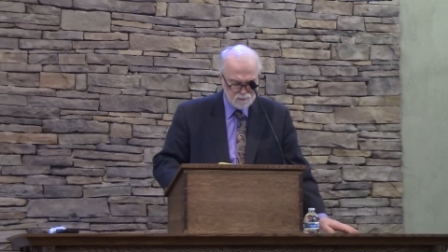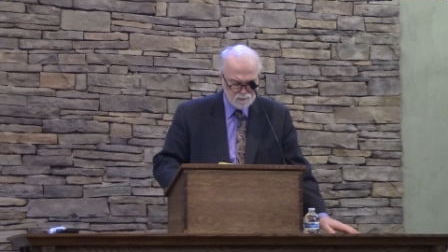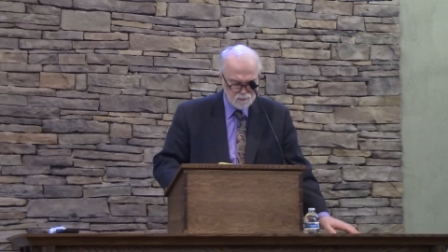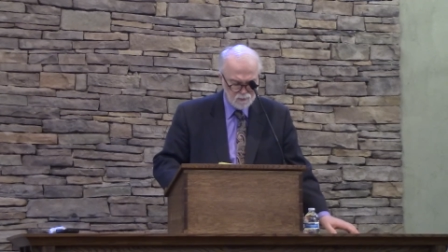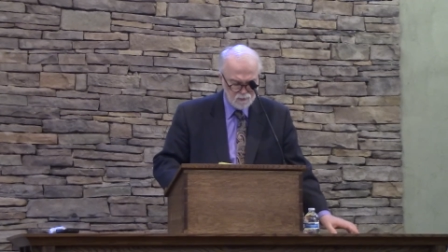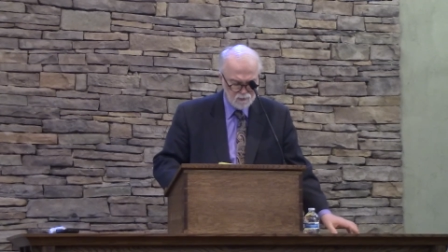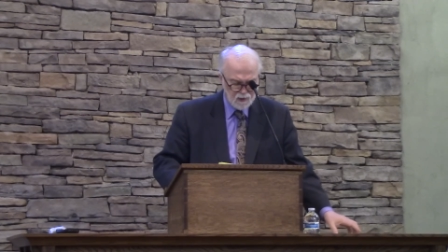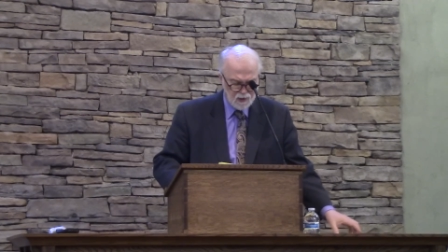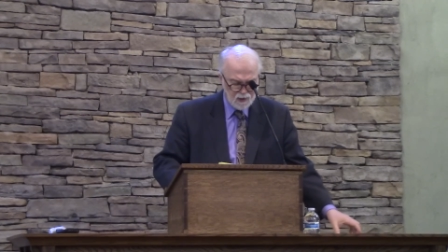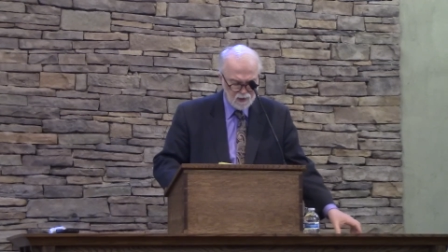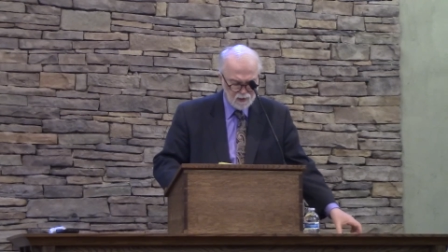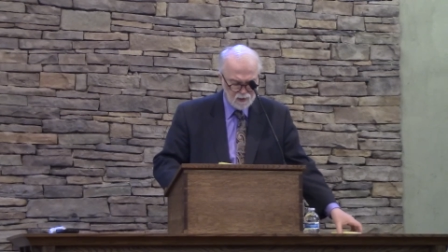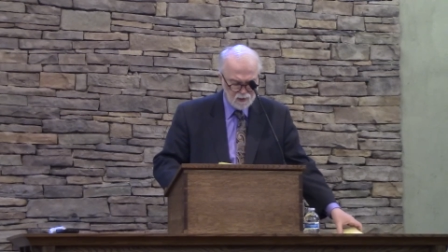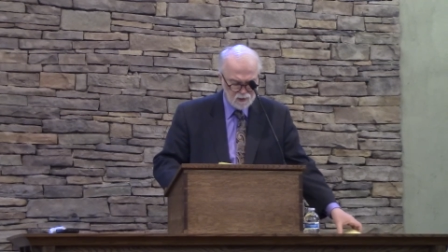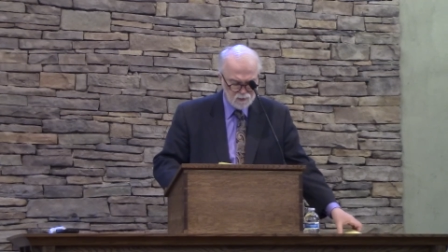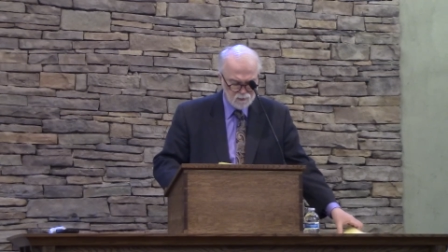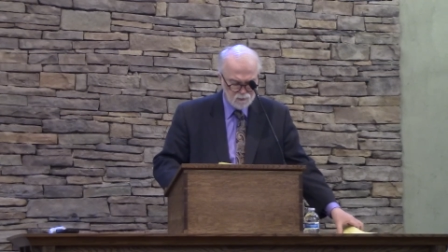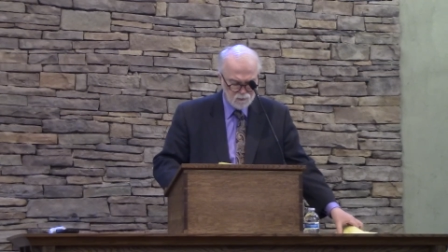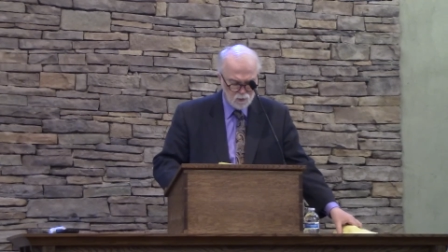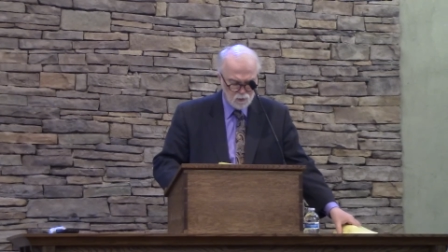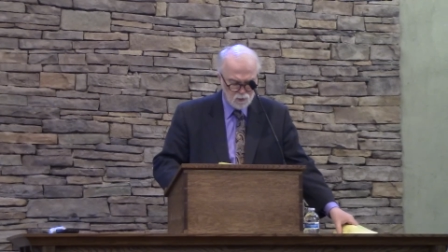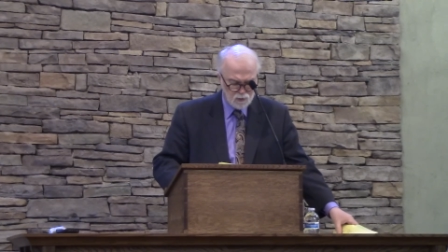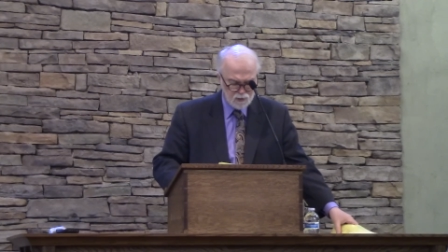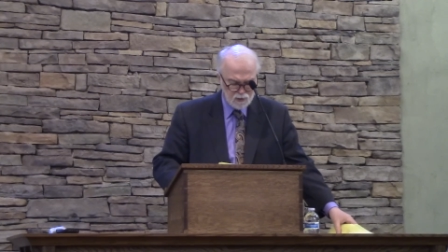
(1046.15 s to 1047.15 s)
We've got to get
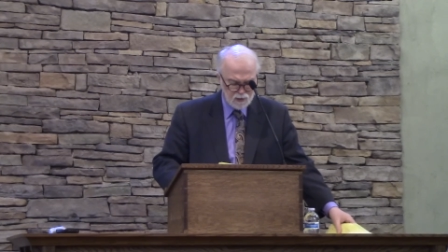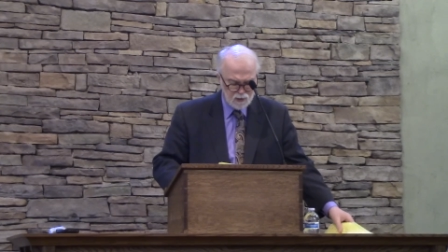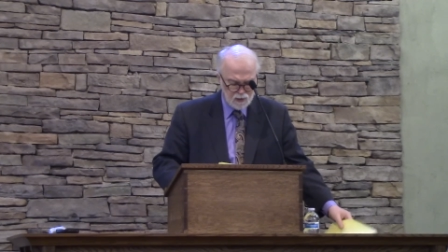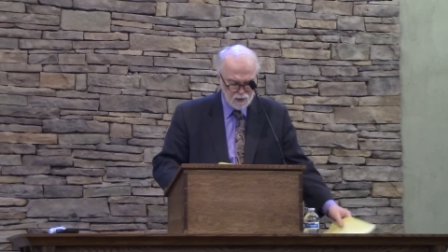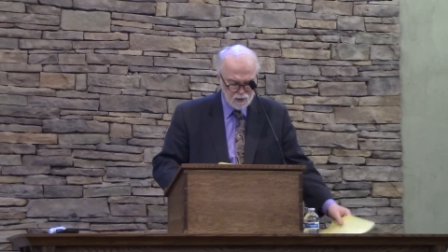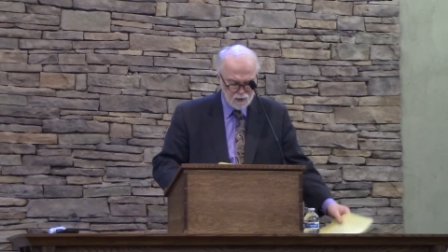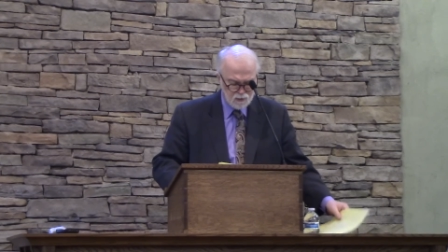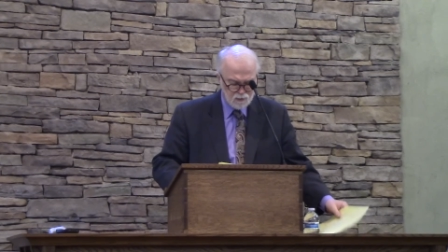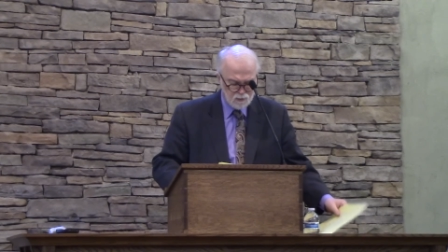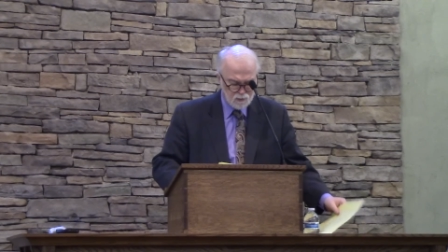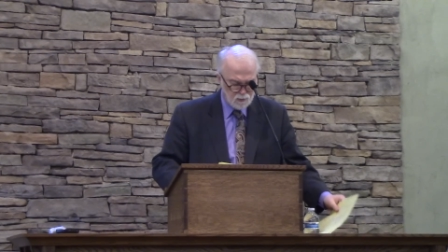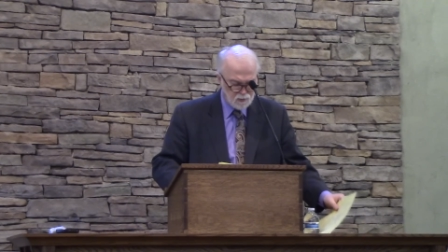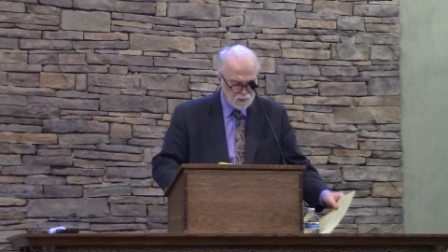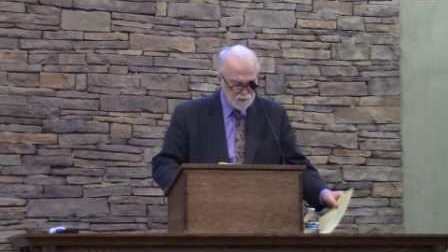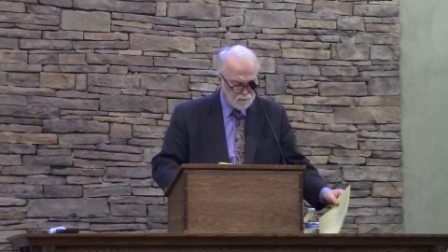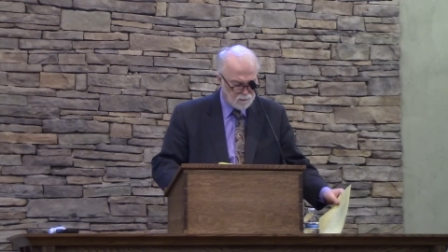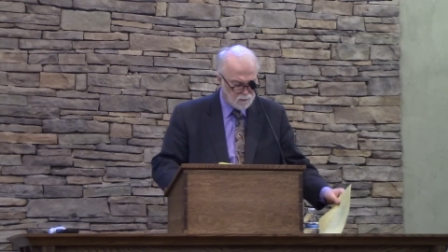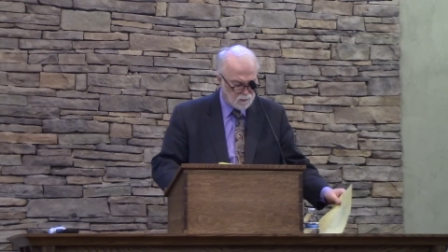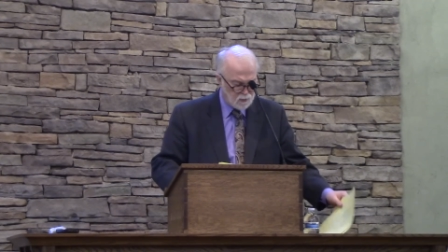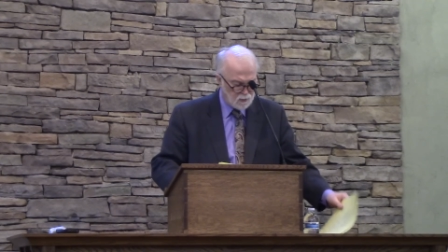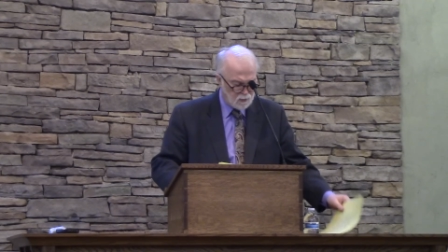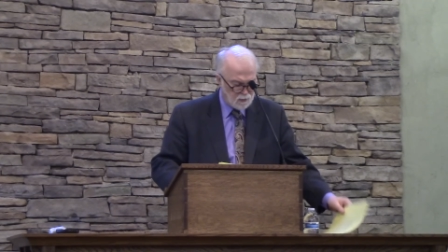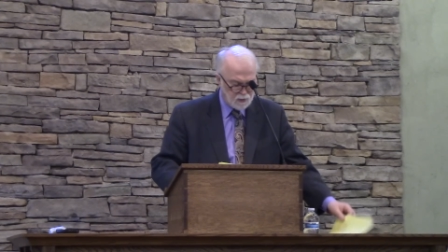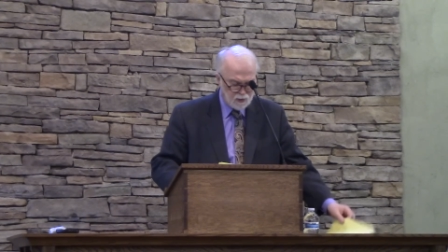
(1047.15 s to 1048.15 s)
to 1483 if
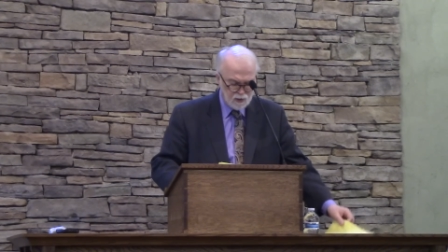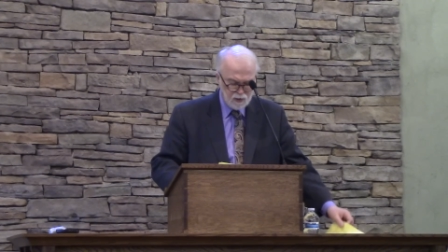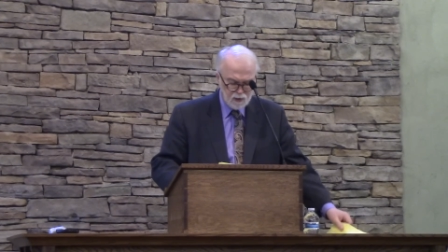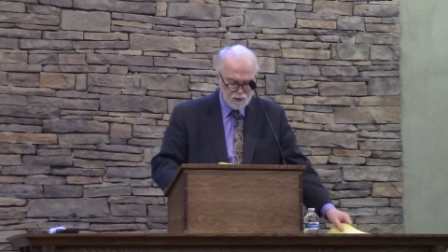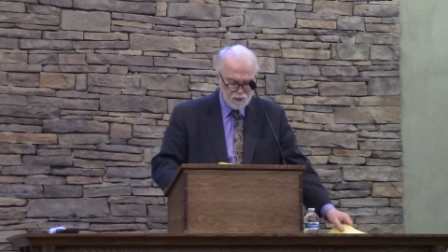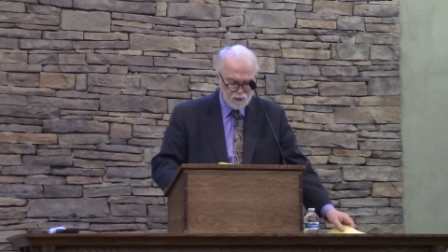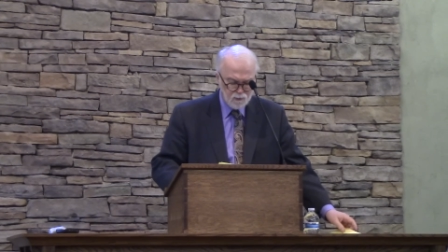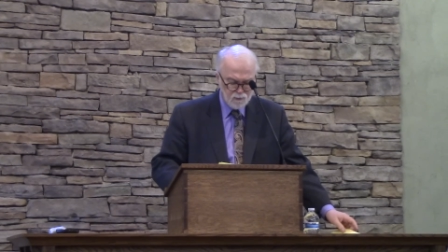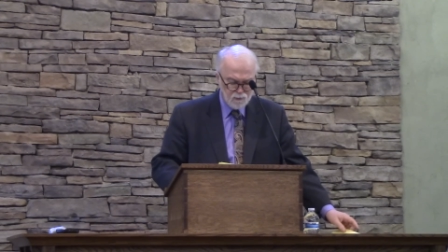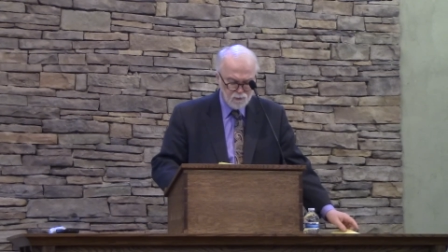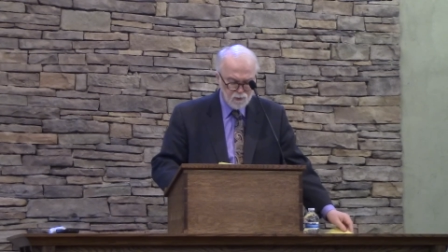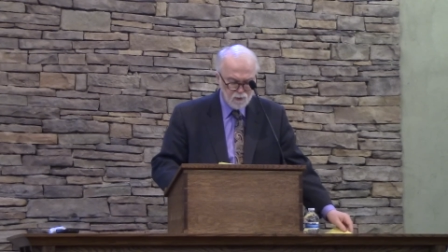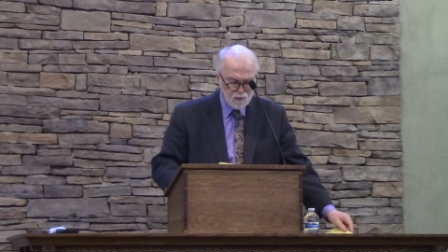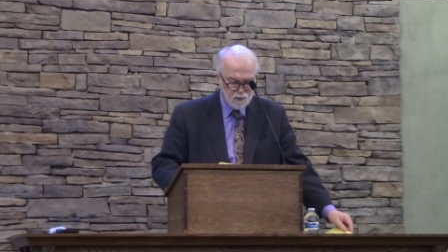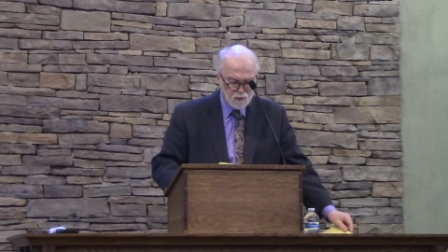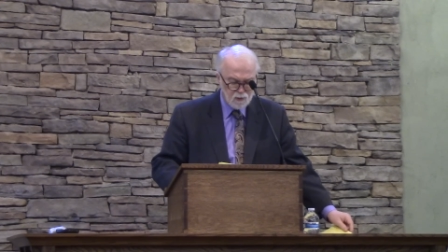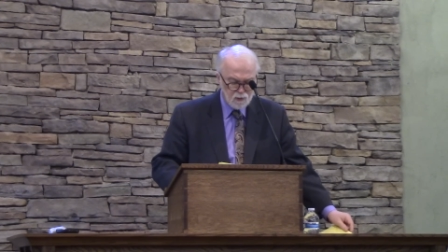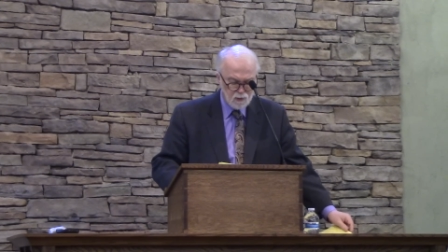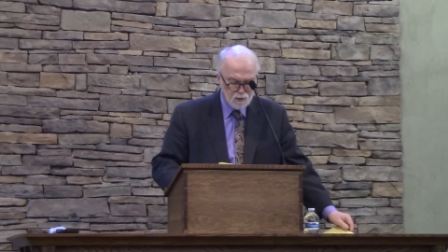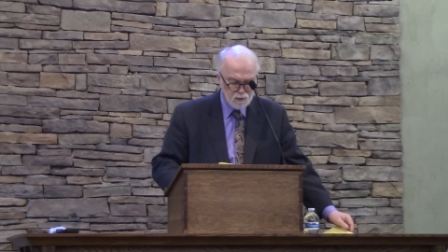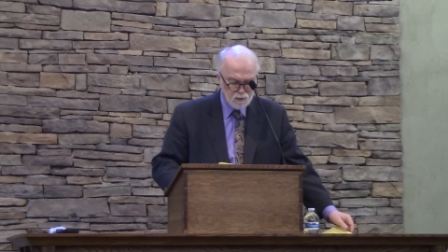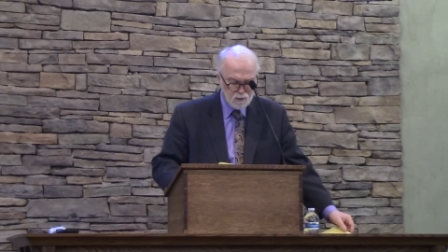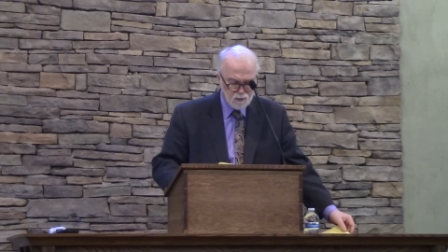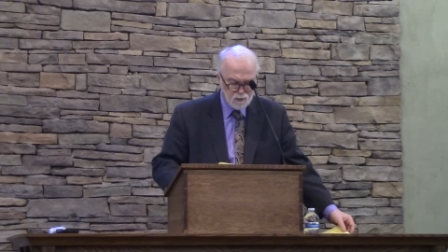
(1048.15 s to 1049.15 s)
we're going to get any
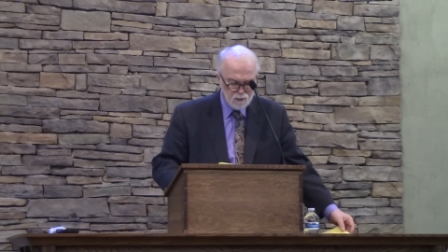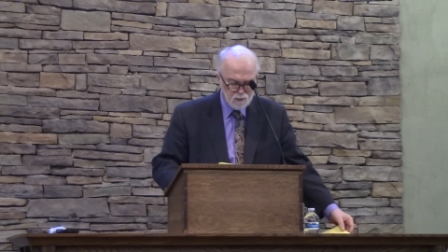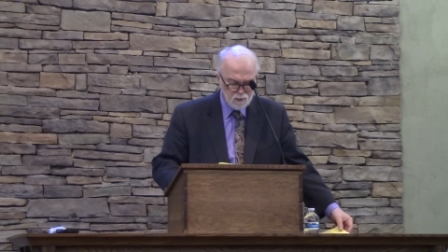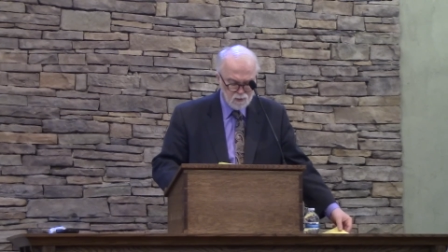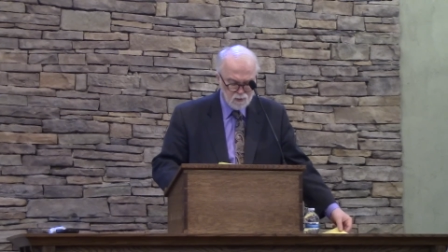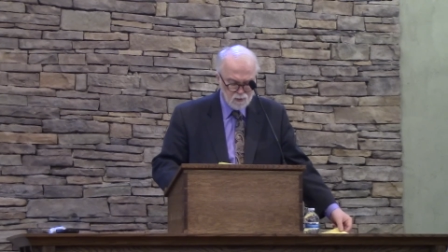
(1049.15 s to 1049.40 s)
further.